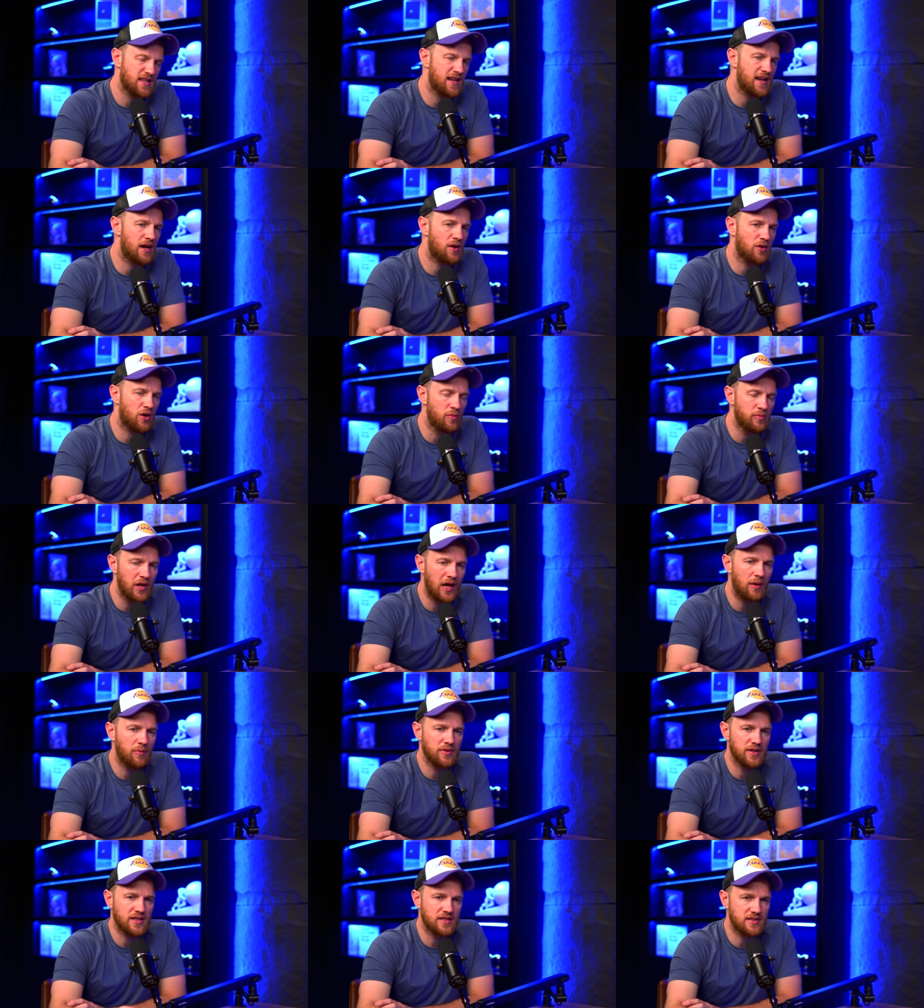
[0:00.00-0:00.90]
And they're now coming
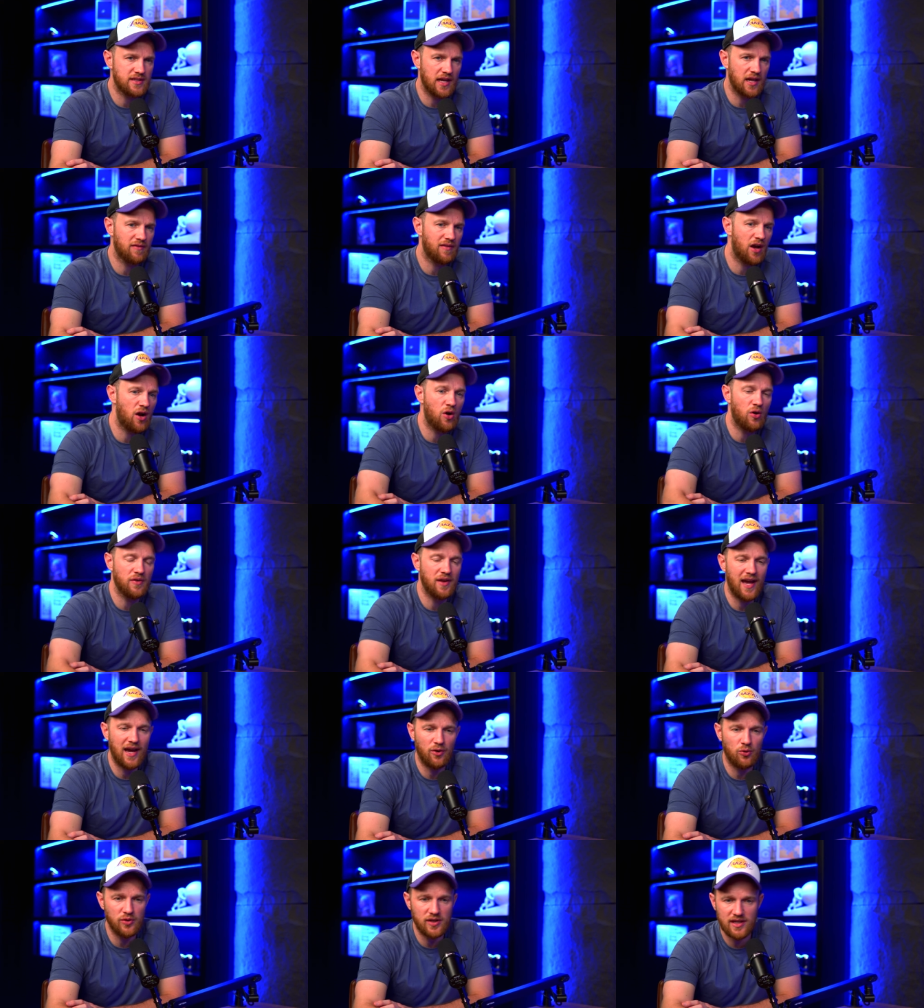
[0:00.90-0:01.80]
out with this thing of like, oh,
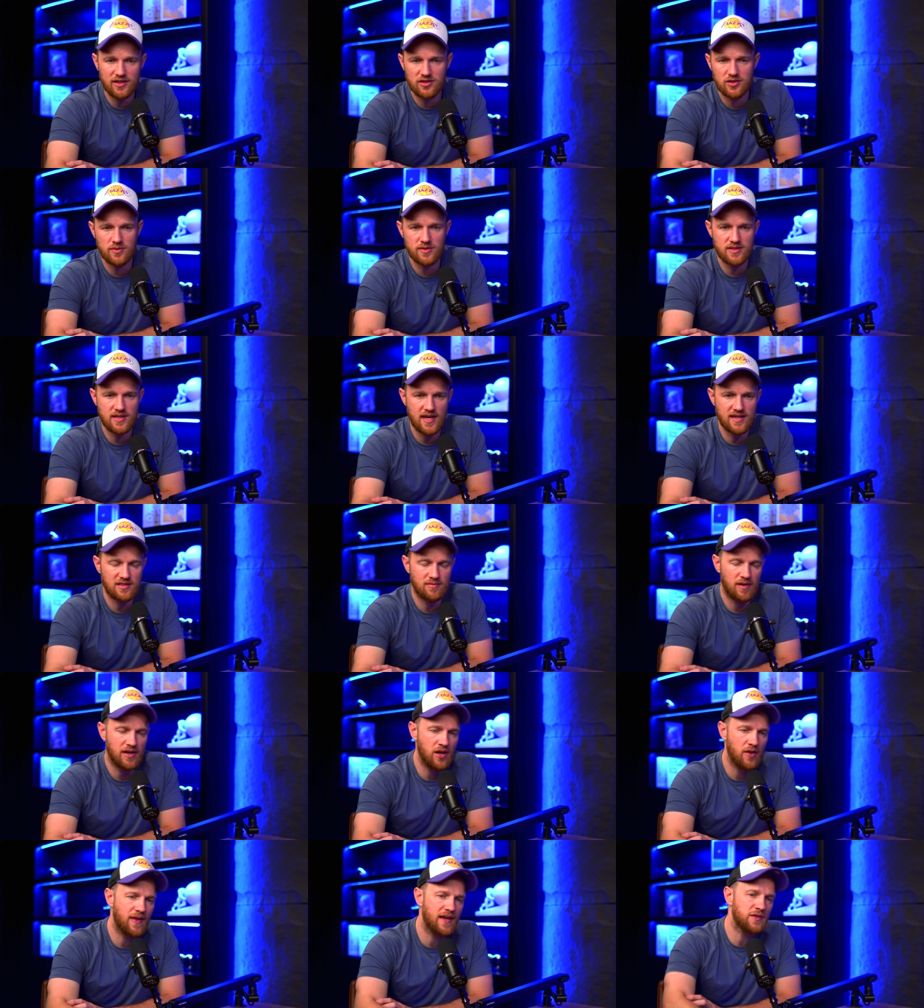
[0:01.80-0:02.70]
now all you need to do is this.
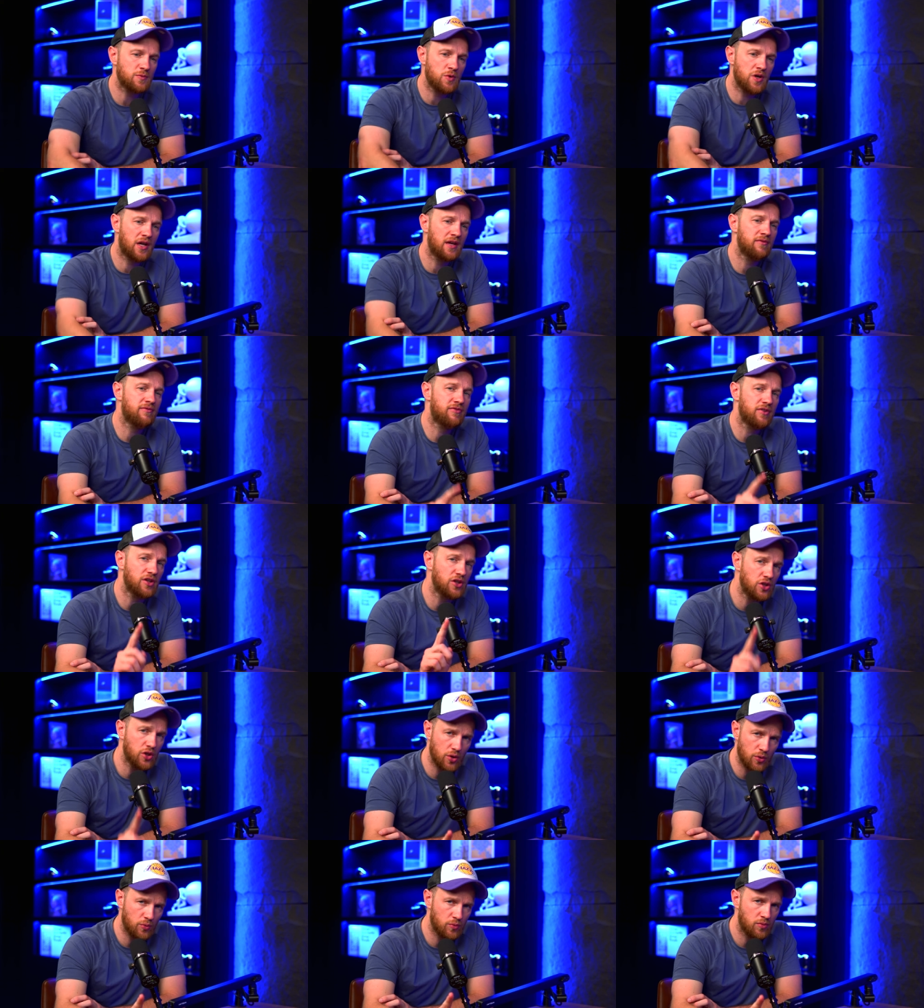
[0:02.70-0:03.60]
I'm like, no, that's working for
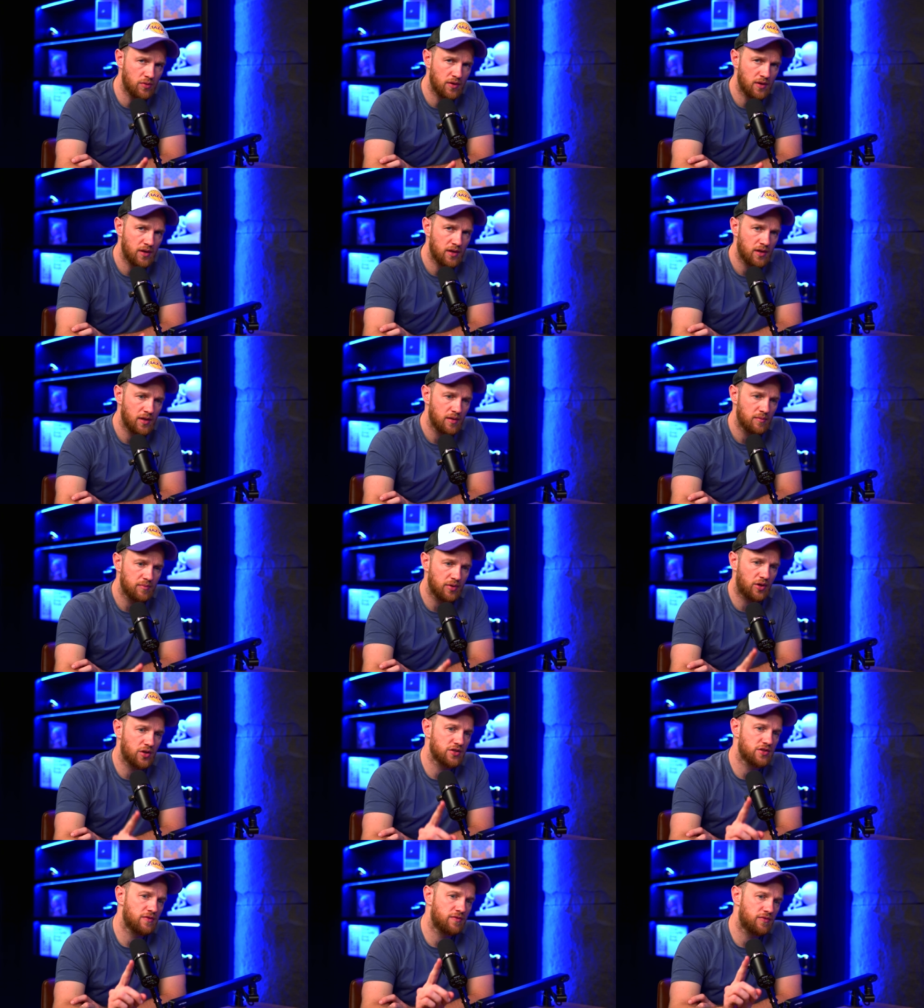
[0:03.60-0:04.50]
you,
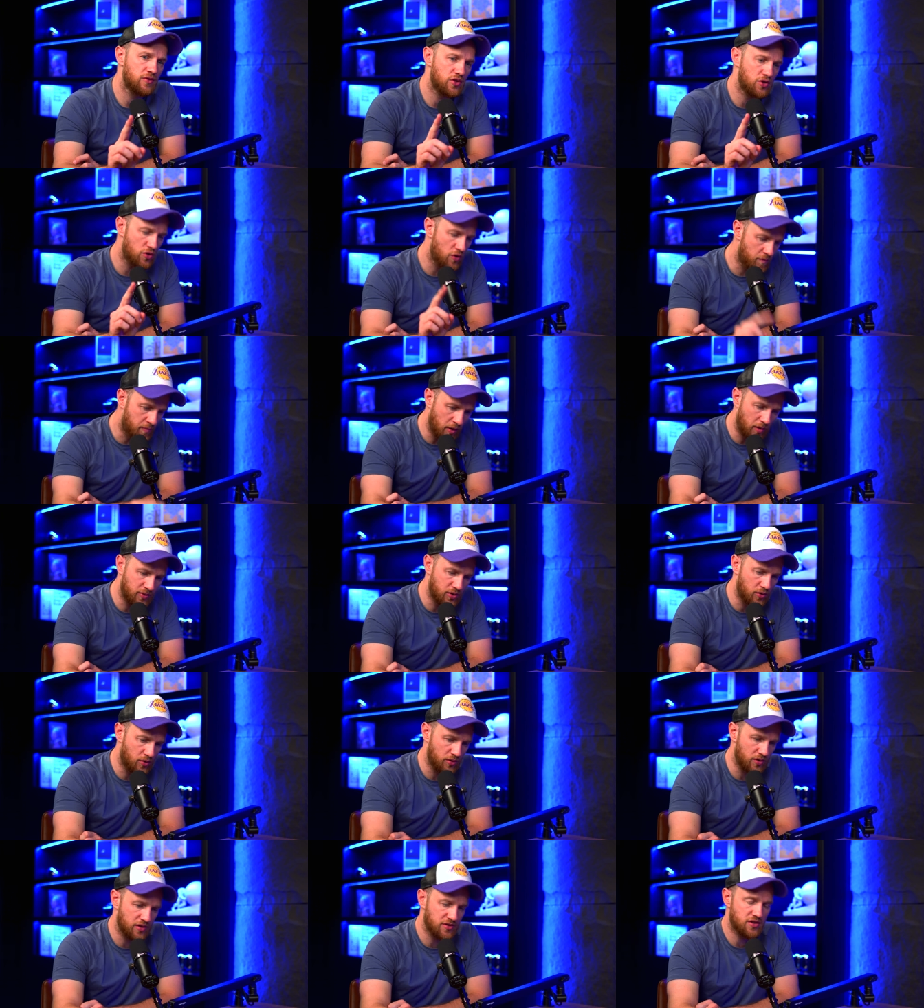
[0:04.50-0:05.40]
because of you built up
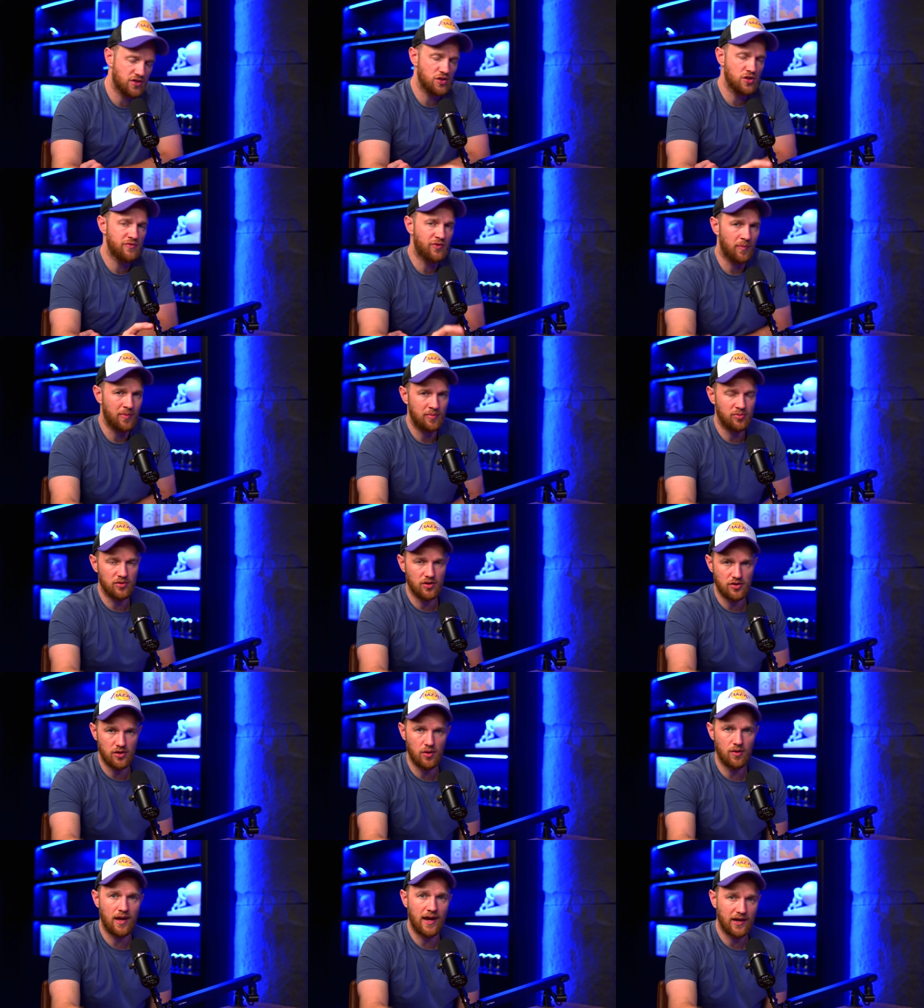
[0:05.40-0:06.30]
the audience and you've got people that
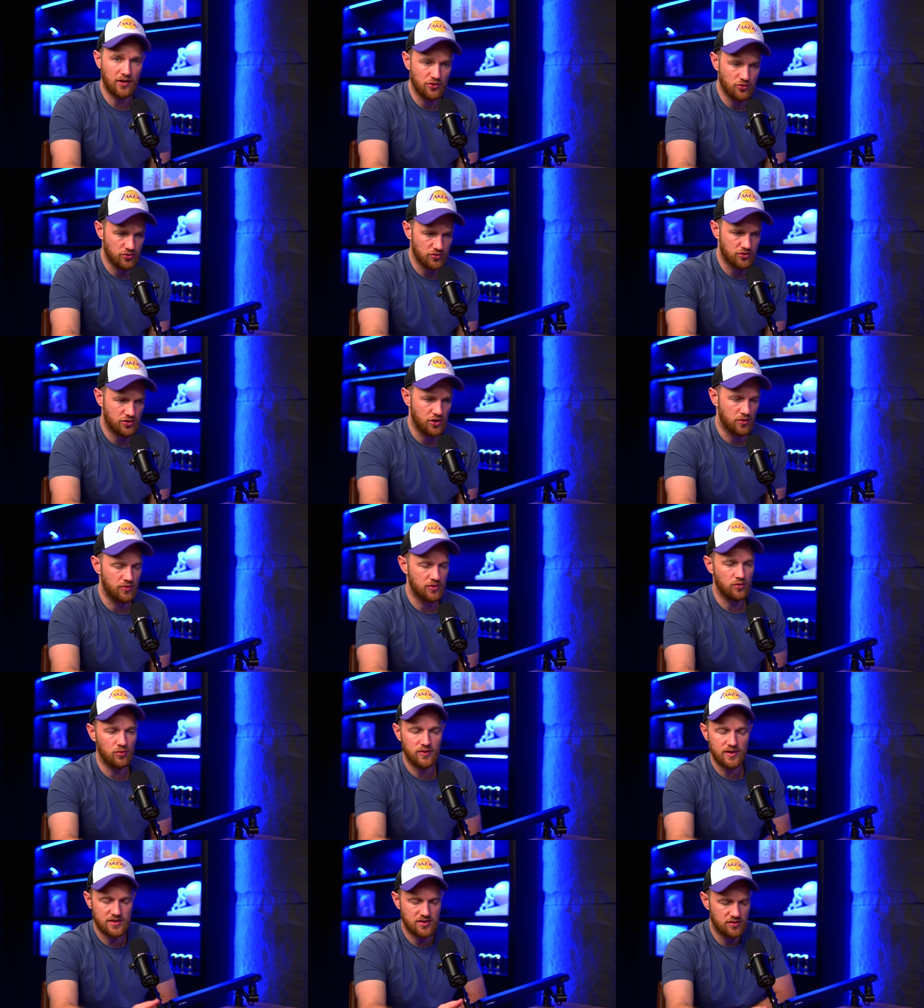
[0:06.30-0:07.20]
know, like, and trust you
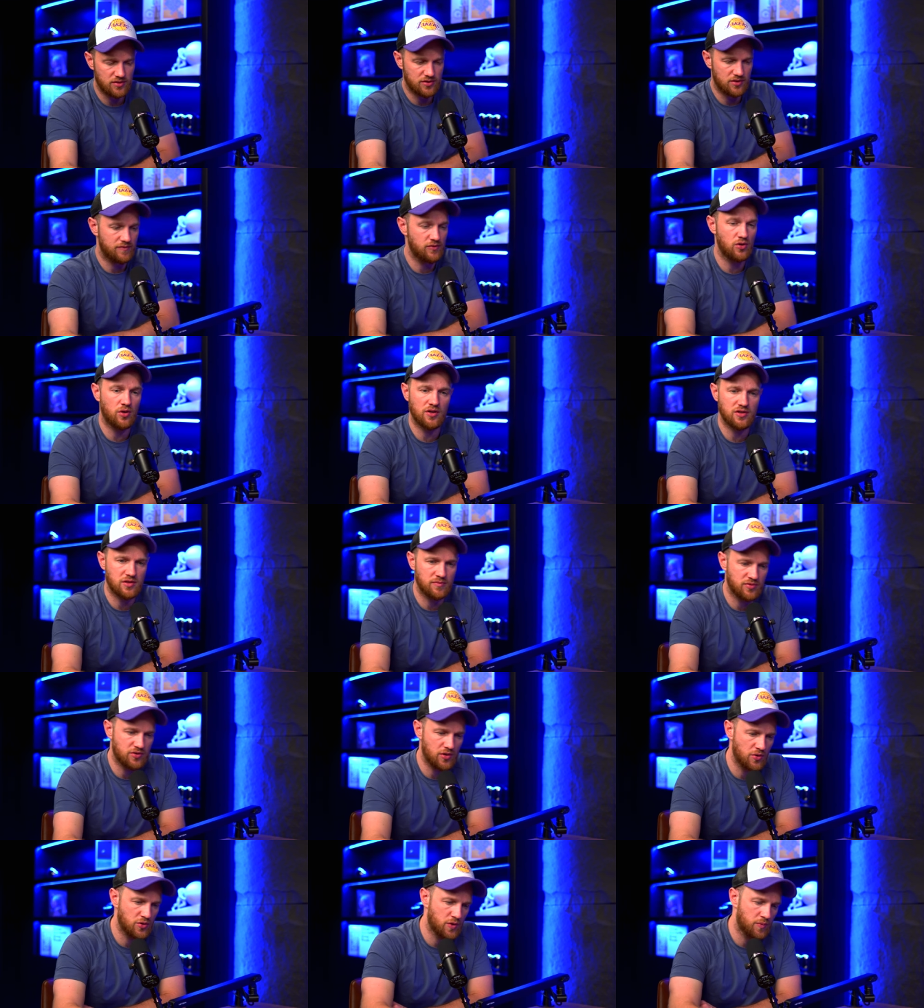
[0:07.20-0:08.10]
and all this sort of stuff. You've got
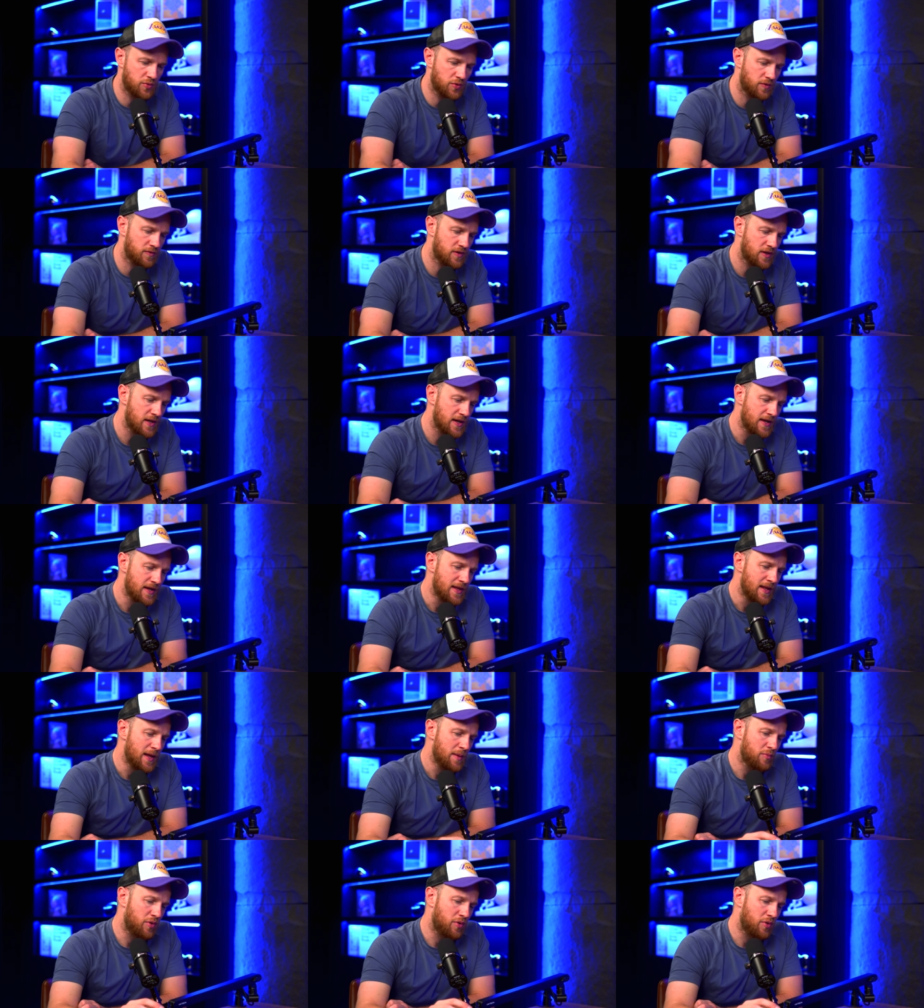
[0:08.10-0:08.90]
some social proof.